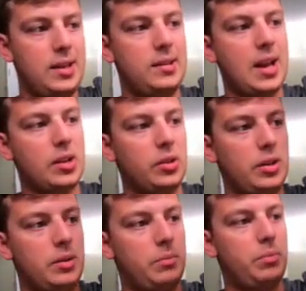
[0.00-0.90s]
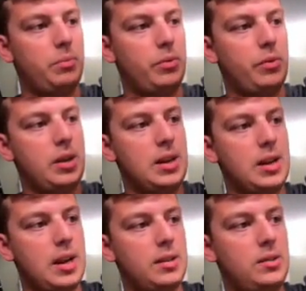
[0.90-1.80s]
is actually pretty
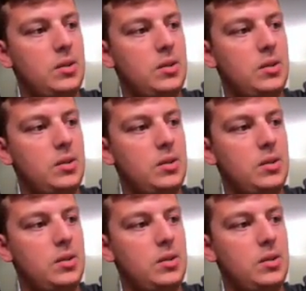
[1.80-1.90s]
nice.